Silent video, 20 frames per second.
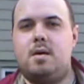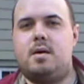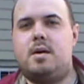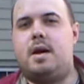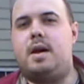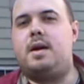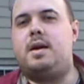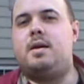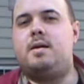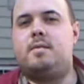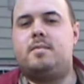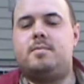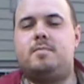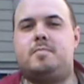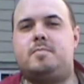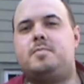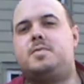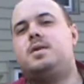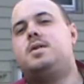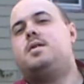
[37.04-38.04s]
Hey,
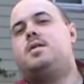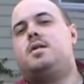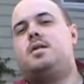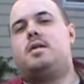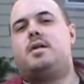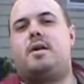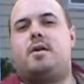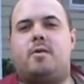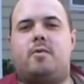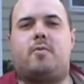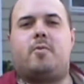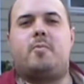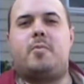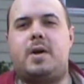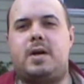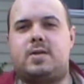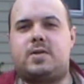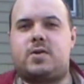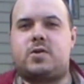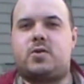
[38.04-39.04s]
Aaron from
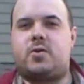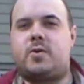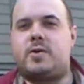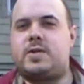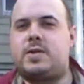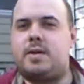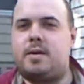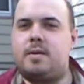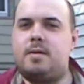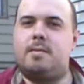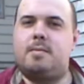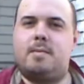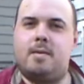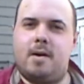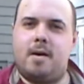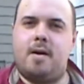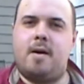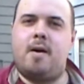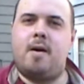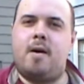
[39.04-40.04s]
Pantsless Shorts here.
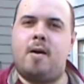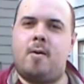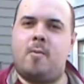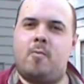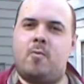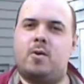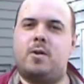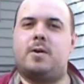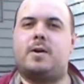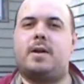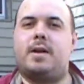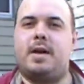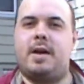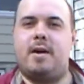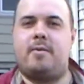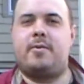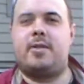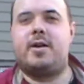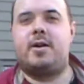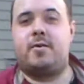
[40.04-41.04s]
We're looking to
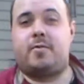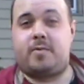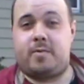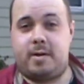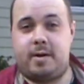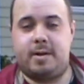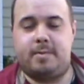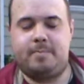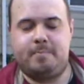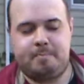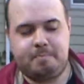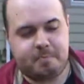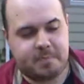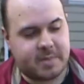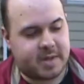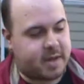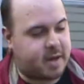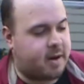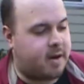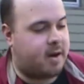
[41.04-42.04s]
have a little fun.
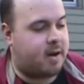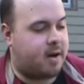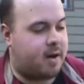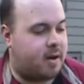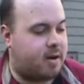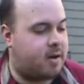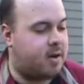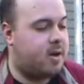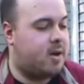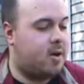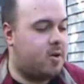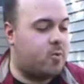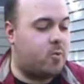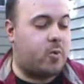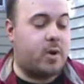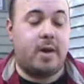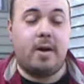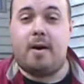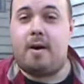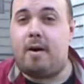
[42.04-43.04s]

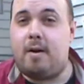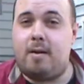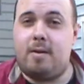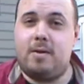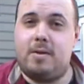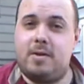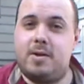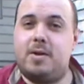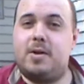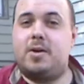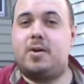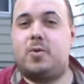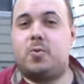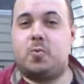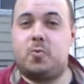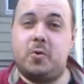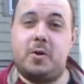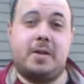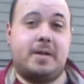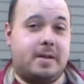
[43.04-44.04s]
We all
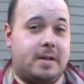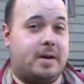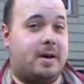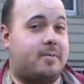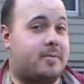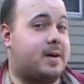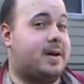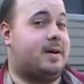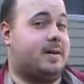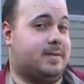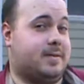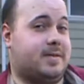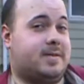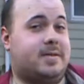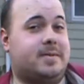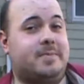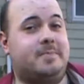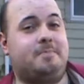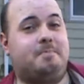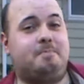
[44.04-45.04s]
really love guns.